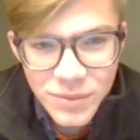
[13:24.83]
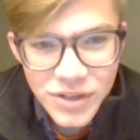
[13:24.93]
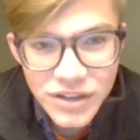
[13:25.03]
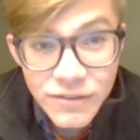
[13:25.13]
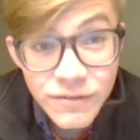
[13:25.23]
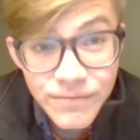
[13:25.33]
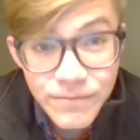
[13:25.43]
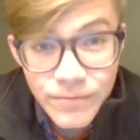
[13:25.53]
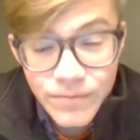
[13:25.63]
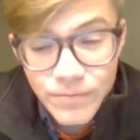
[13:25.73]
I'm good. If
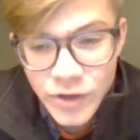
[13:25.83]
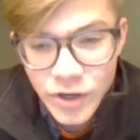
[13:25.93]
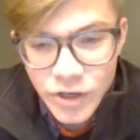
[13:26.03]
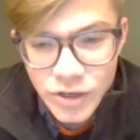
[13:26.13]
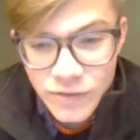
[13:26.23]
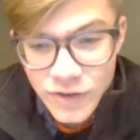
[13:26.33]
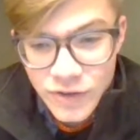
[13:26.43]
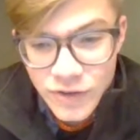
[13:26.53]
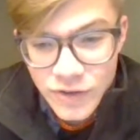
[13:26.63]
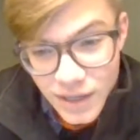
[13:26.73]
you're good with
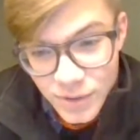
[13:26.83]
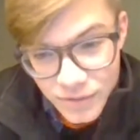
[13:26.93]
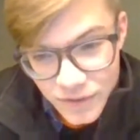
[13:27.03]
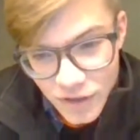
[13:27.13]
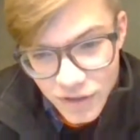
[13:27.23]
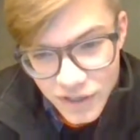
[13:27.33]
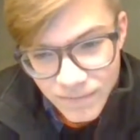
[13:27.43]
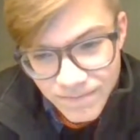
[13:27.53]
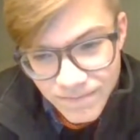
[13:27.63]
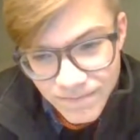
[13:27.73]
calling it, I'm good with
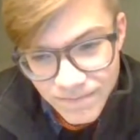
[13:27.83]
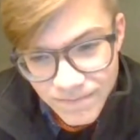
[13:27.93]
calling it.